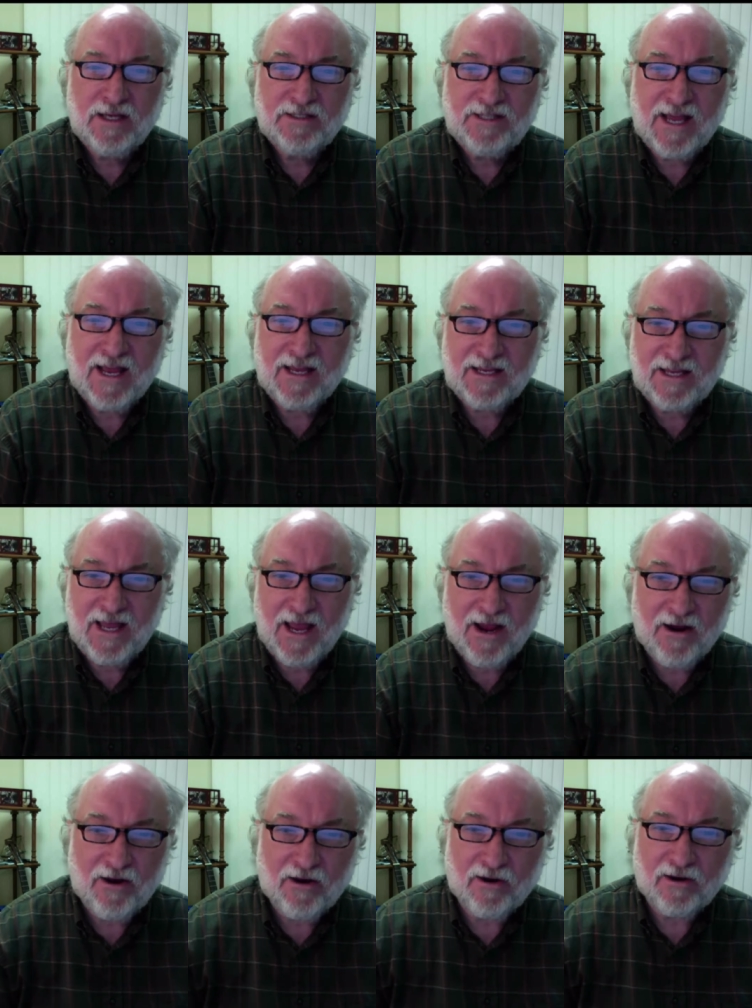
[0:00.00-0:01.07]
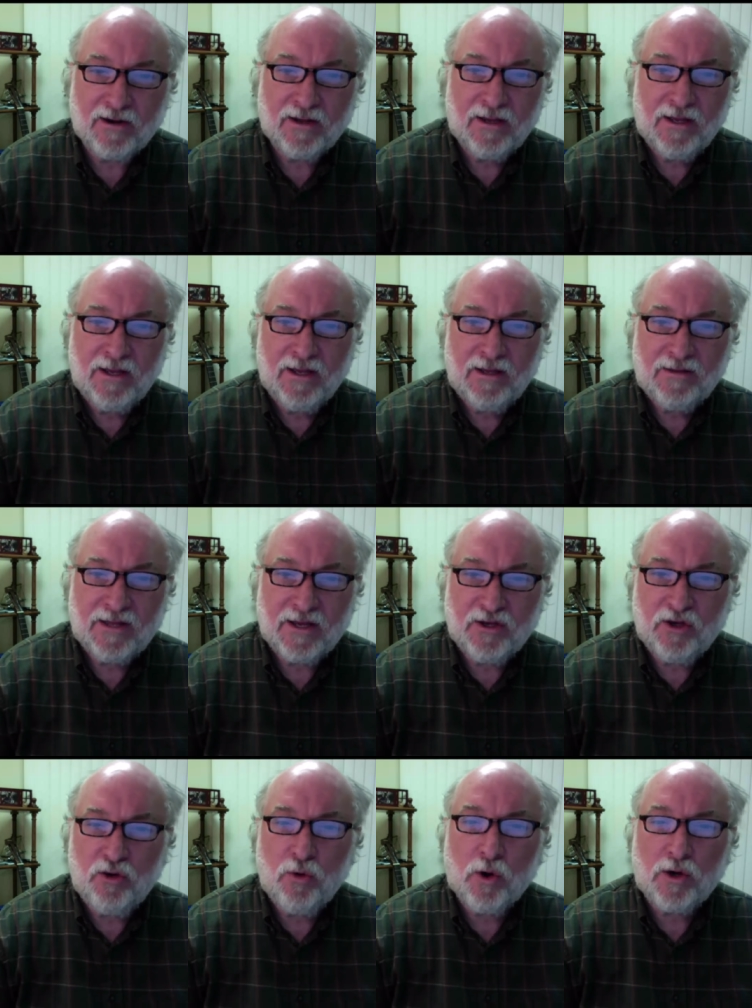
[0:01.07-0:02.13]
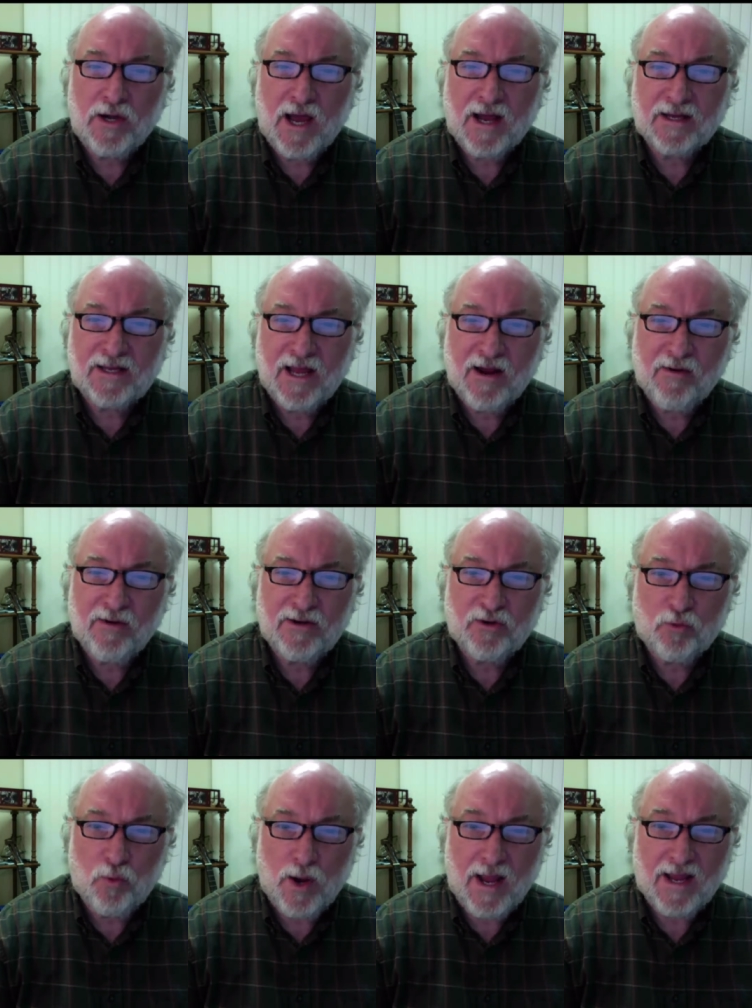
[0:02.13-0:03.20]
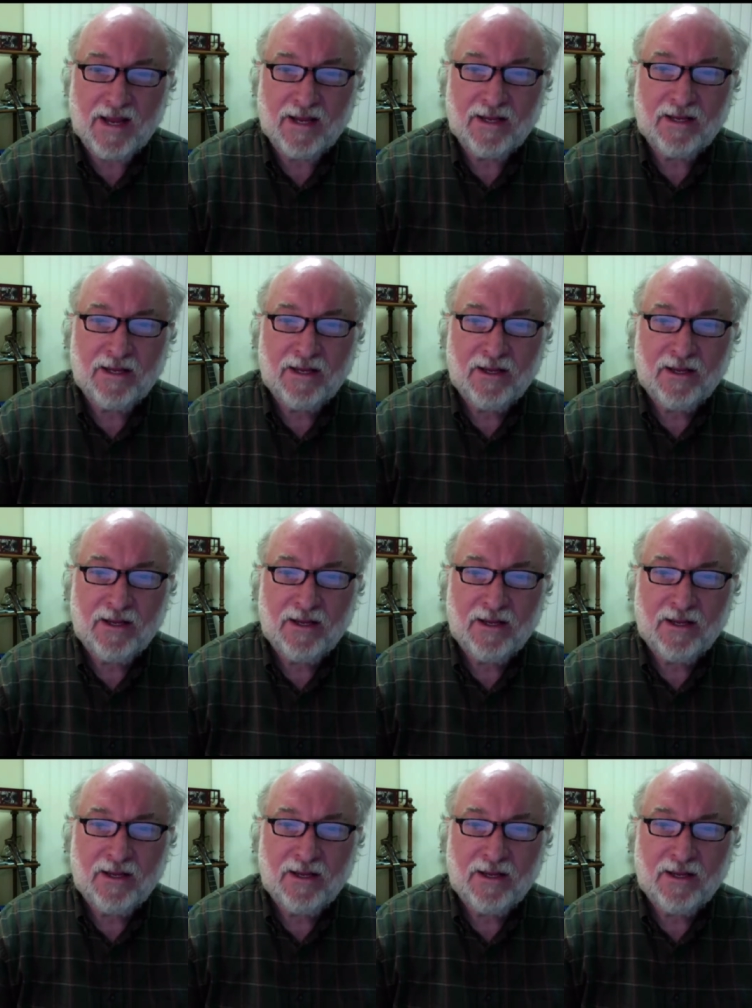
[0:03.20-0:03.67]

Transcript: take care that you are not carried away